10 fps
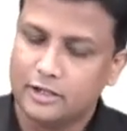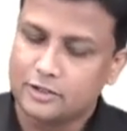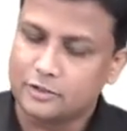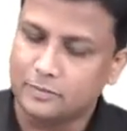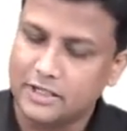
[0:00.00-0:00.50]

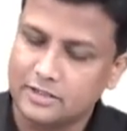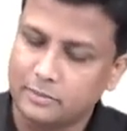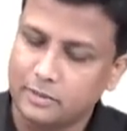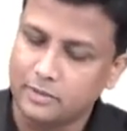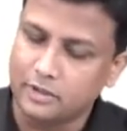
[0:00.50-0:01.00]
so please
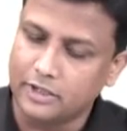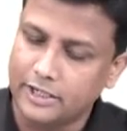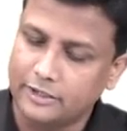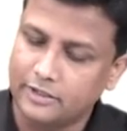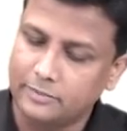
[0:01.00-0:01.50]
remember
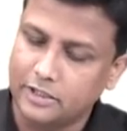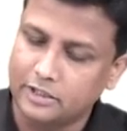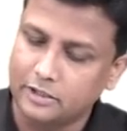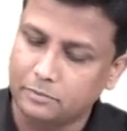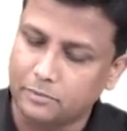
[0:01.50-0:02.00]
it will be
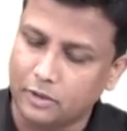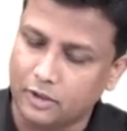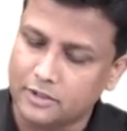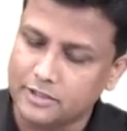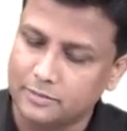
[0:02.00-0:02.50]
the
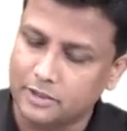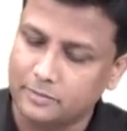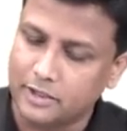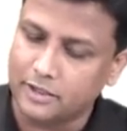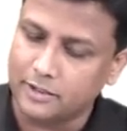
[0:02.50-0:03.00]
proximal
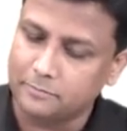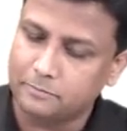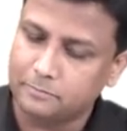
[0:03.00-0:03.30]
part